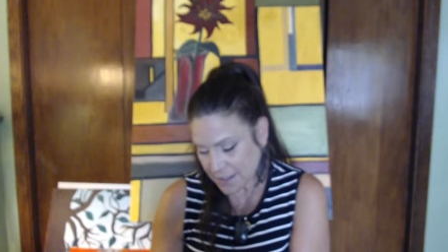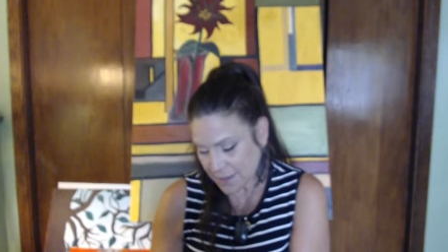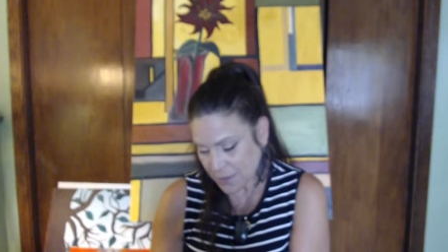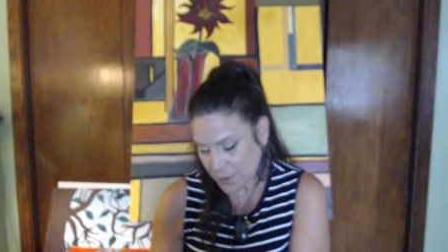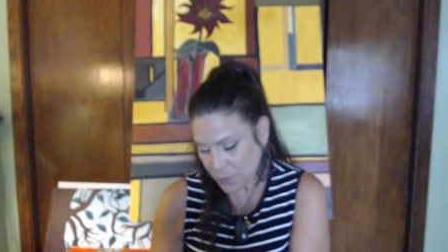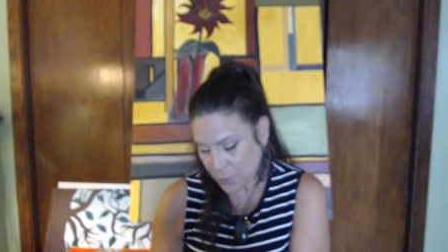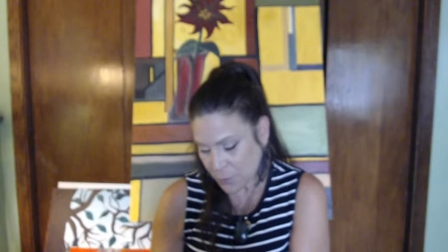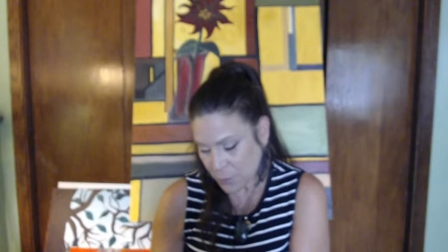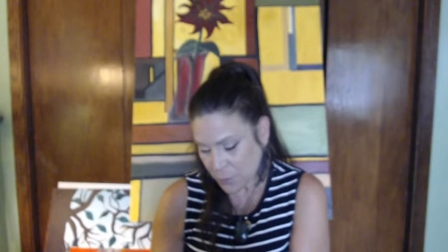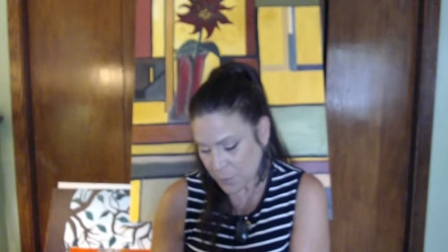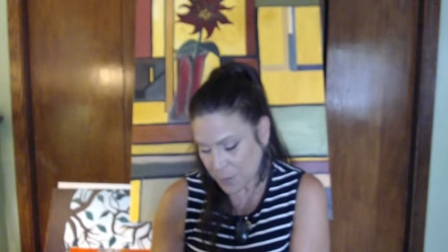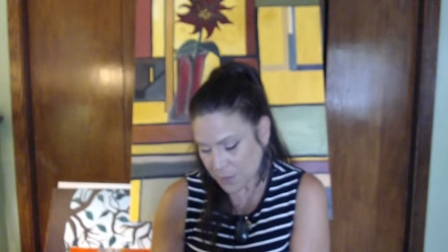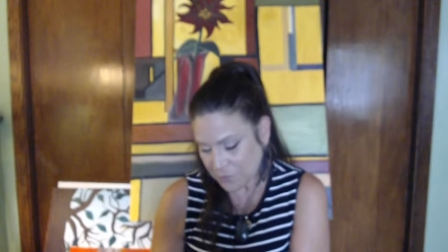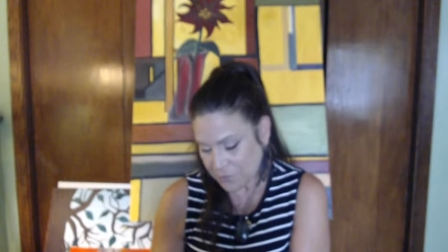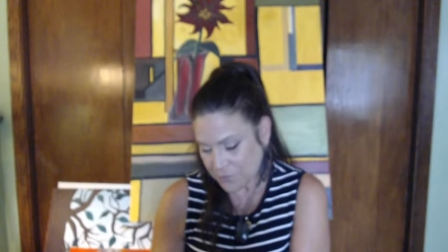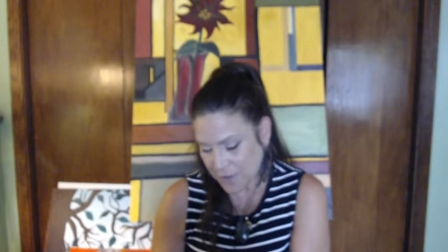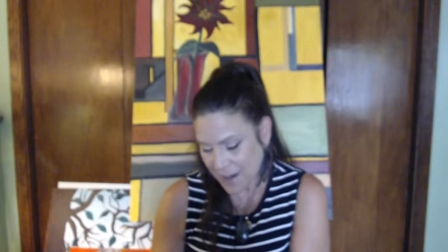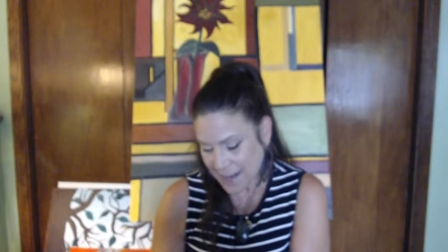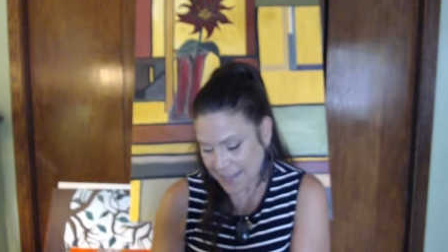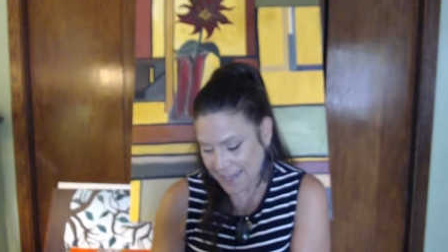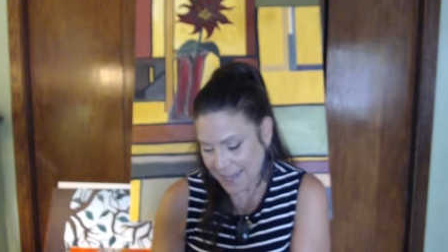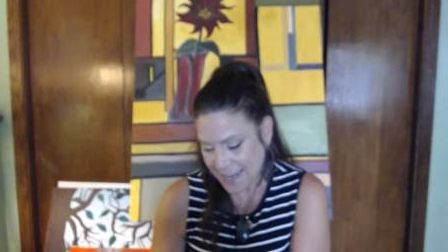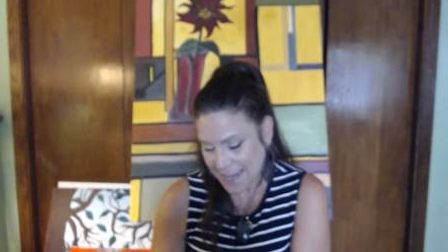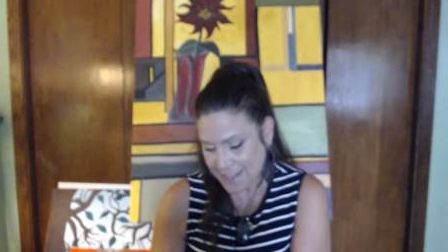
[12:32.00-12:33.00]
there will be
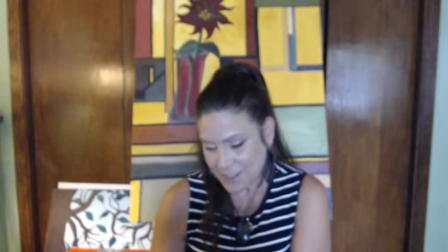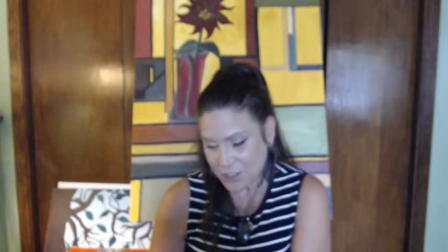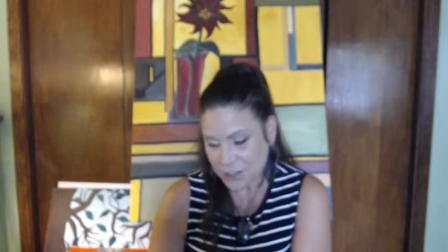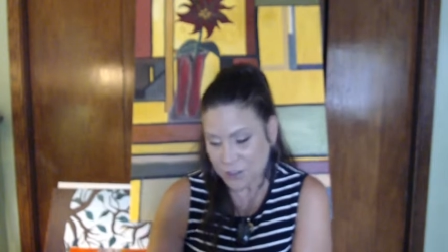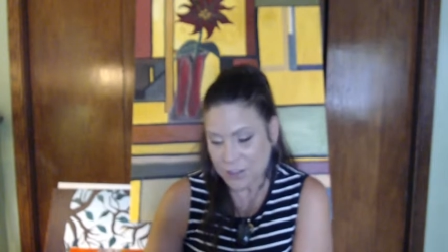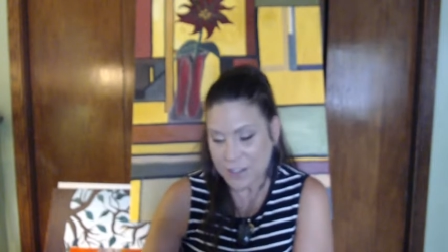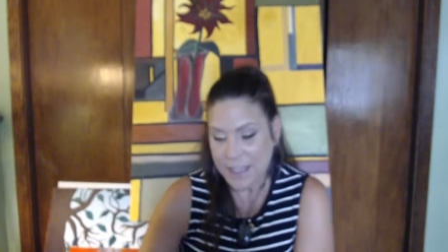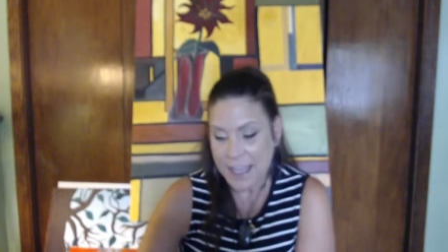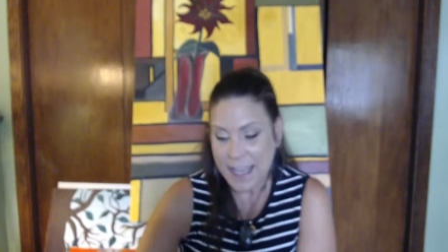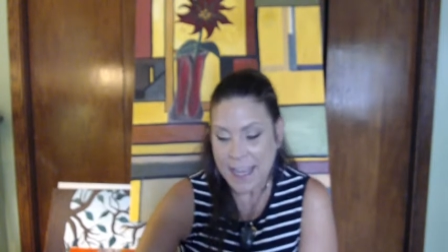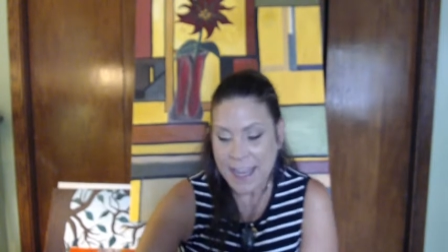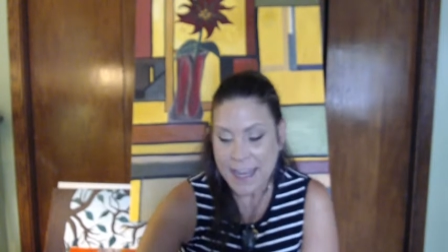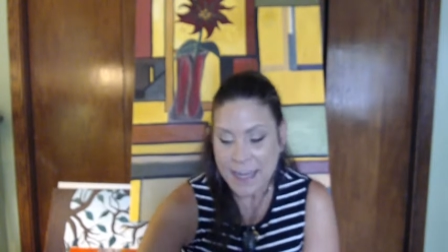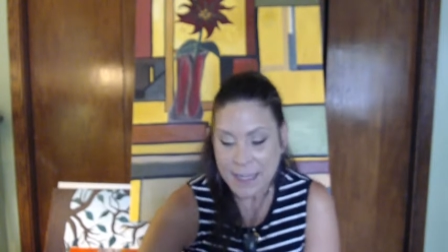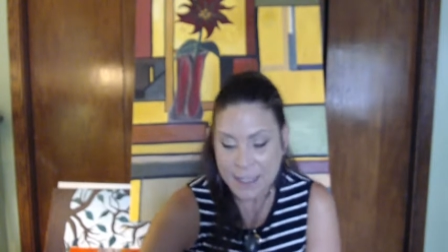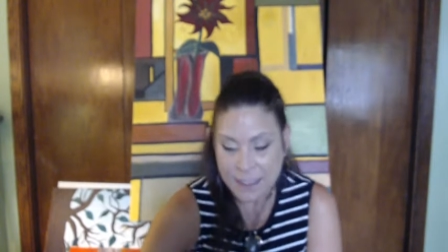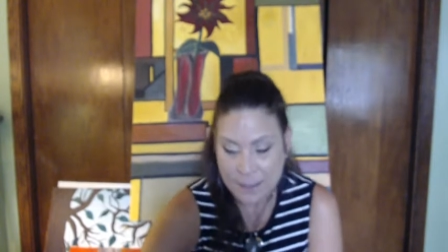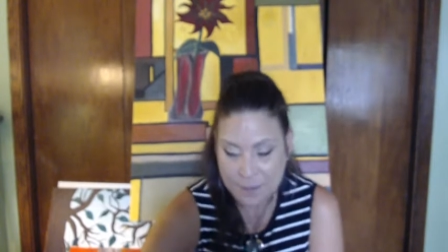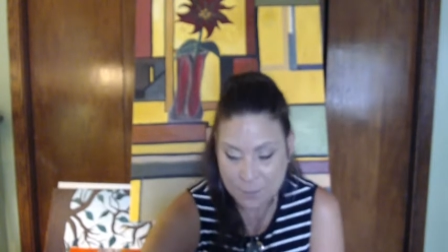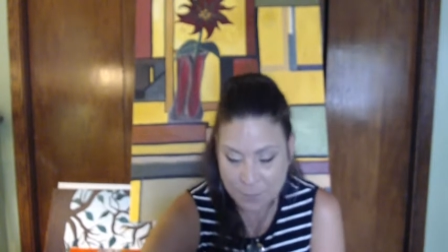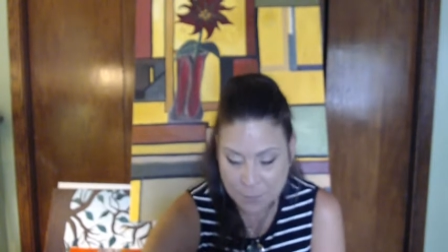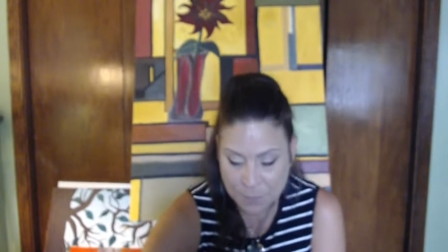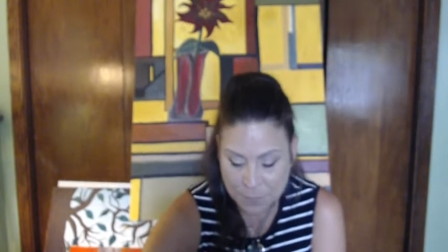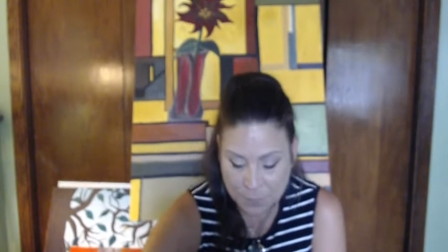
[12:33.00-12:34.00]
financial
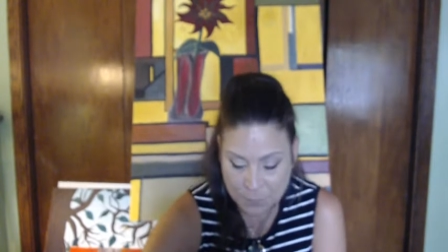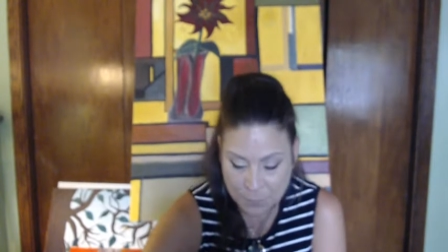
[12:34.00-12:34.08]
gain